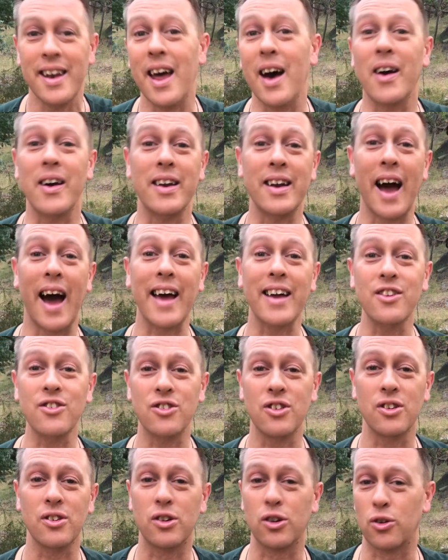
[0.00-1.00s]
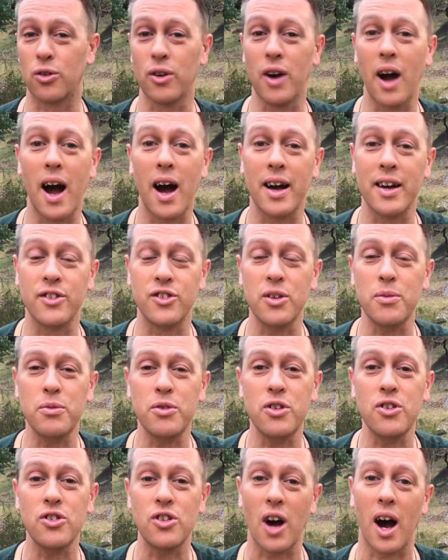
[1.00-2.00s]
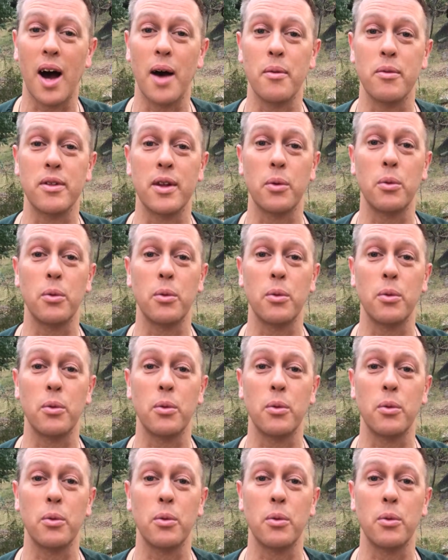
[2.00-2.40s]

Now, in ancient uh, Egyptian times,